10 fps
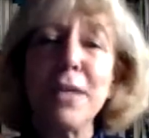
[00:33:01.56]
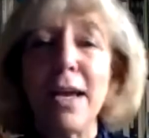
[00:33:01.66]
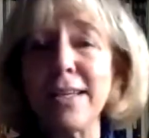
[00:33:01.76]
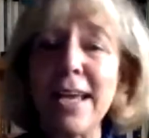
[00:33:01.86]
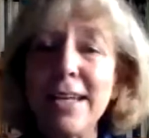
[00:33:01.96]

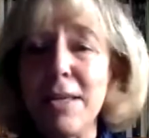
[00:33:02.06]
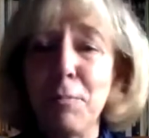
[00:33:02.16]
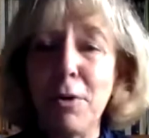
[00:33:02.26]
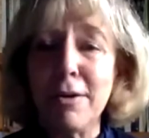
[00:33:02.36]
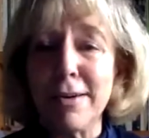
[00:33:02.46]
so young
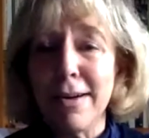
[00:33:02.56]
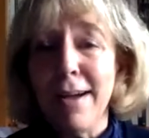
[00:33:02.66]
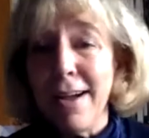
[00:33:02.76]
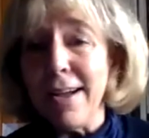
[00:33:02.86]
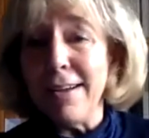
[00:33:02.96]

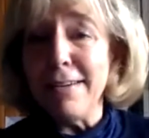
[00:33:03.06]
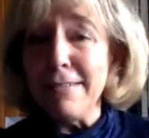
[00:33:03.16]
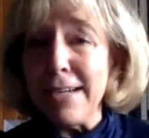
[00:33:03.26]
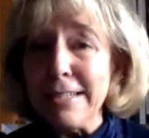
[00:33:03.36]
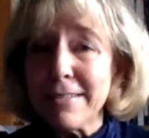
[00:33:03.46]
anymore.
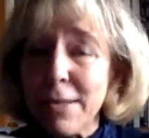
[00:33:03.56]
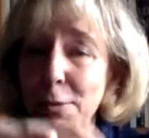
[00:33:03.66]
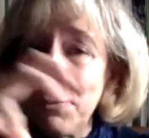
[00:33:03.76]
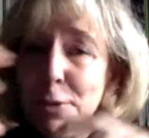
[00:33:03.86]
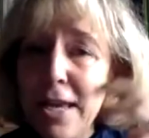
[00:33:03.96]
Uh,
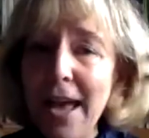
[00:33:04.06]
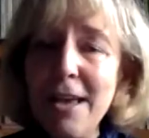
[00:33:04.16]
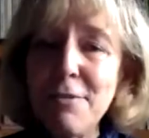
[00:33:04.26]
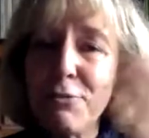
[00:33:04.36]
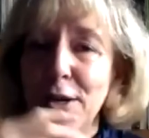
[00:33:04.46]
and so
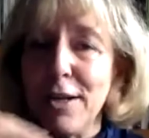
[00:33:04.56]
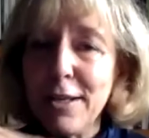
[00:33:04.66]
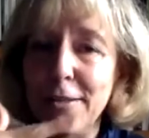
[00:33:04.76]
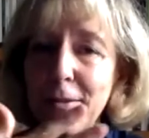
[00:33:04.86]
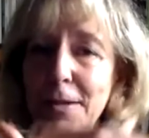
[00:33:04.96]
we have
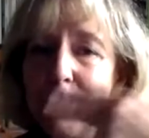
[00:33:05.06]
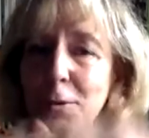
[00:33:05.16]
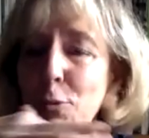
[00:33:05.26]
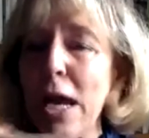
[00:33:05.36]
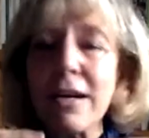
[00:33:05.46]

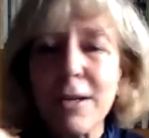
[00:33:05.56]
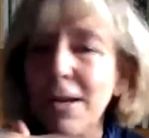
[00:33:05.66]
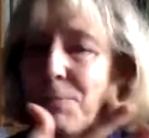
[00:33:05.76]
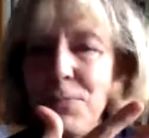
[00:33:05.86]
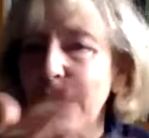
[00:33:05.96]
uh, we
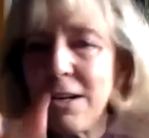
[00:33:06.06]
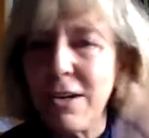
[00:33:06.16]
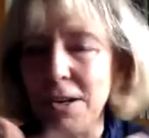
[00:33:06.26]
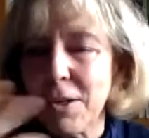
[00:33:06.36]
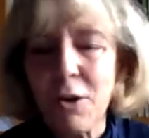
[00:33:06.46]
are um,
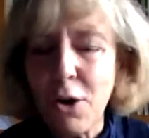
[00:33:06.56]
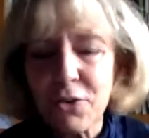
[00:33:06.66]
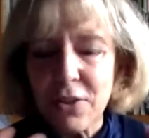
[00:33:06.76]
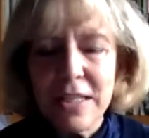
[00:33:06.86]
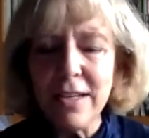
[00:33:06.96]

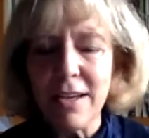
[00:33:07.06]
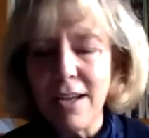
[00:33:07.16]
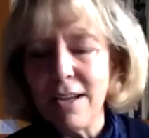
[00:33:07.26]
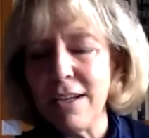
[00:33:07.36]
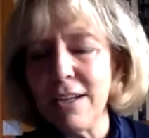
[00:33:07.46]

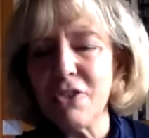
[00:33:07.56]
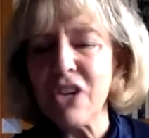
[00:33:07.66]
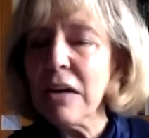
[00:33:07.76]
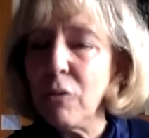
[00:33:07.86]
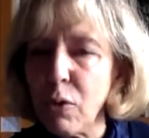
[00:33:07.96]
crossing
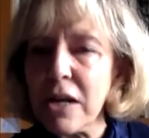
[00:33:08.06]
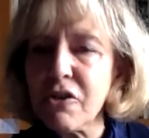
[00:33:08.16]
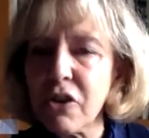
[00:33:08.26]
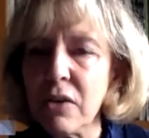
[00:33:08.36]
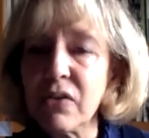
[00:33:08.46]
uh,
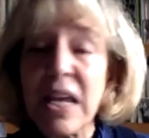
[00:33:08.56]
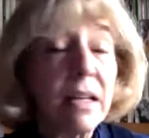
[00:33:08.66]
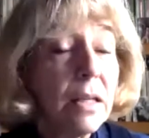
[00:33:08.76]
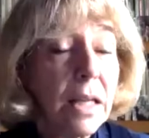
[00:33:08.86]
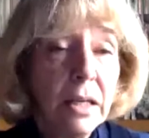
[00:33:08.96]

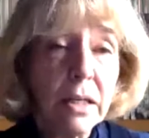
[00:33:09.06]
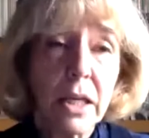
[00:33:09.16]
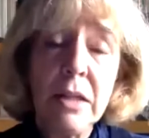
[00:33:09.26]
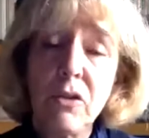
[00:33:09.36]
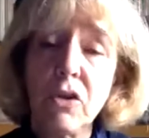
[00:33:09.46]
generations and
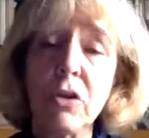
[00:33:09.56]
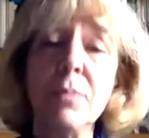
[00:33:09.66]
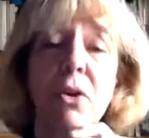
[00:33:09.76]
in, in